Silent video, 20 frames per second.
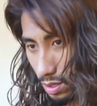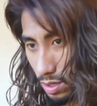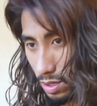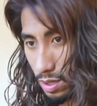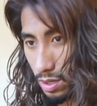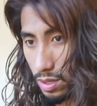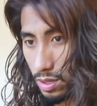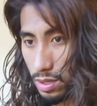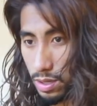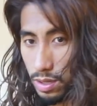
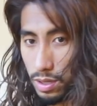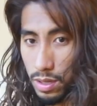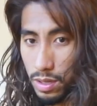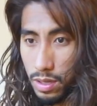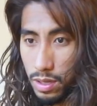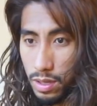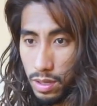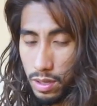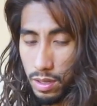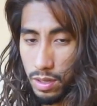
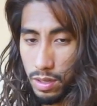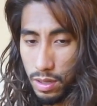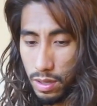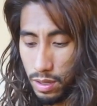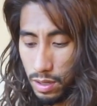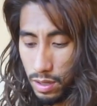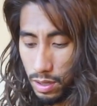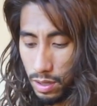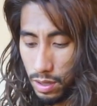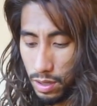
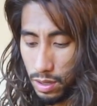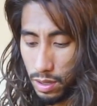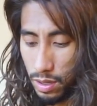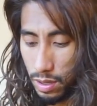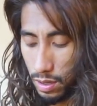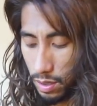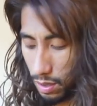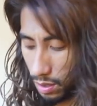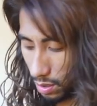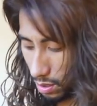
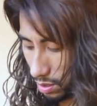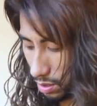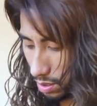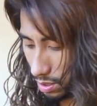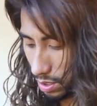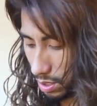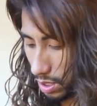Nobody speaks.